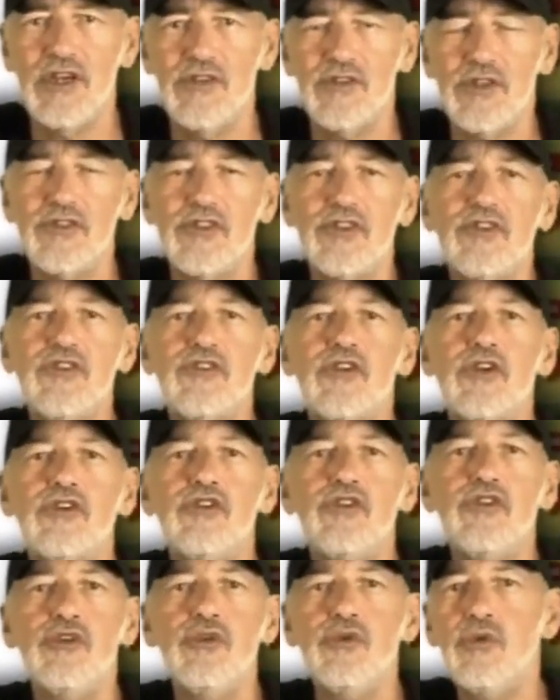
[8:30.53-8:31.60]
that this is a
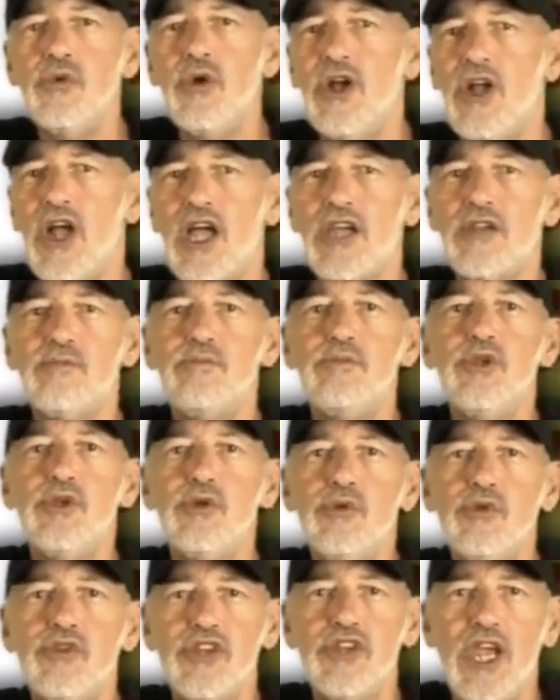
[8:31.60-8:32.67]
new and
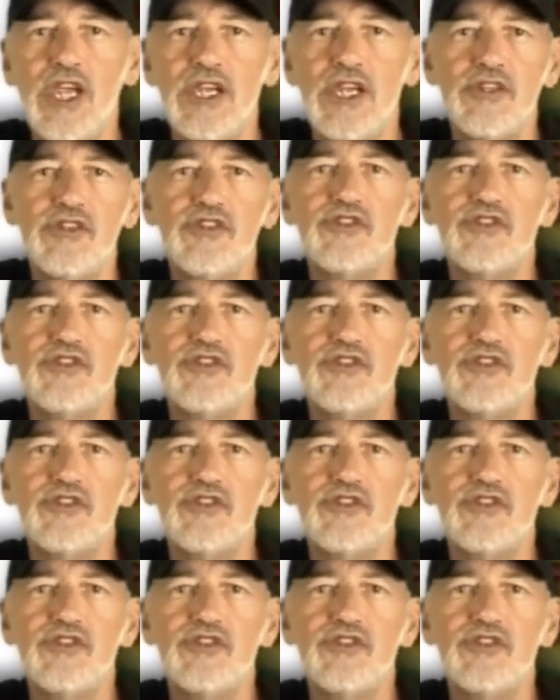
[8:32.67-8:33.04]
mutated